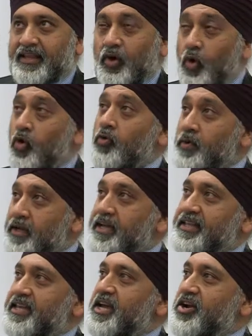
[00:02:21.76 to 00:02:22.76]
all working
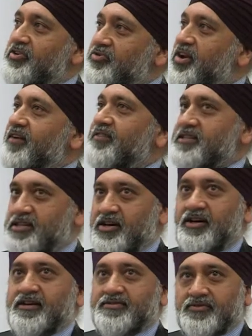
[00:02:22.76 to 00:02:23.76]
in the area of driverless
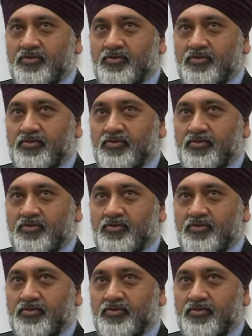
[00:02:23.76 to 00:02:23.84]
cars,